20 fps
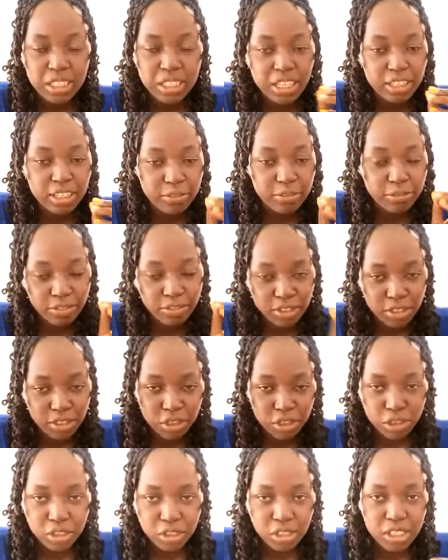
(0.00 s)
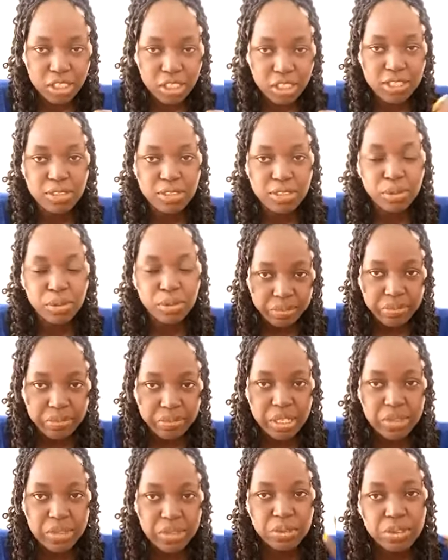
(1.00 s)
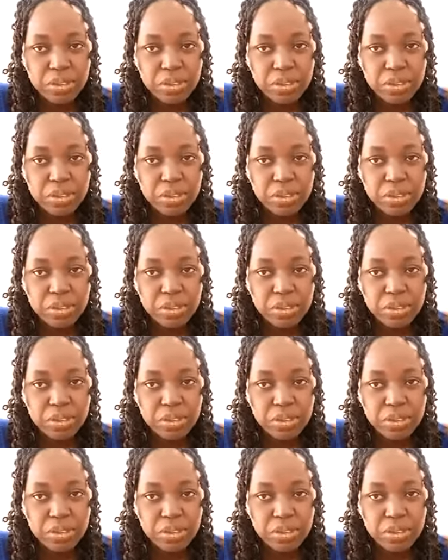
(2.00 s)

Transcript: That video is your pitch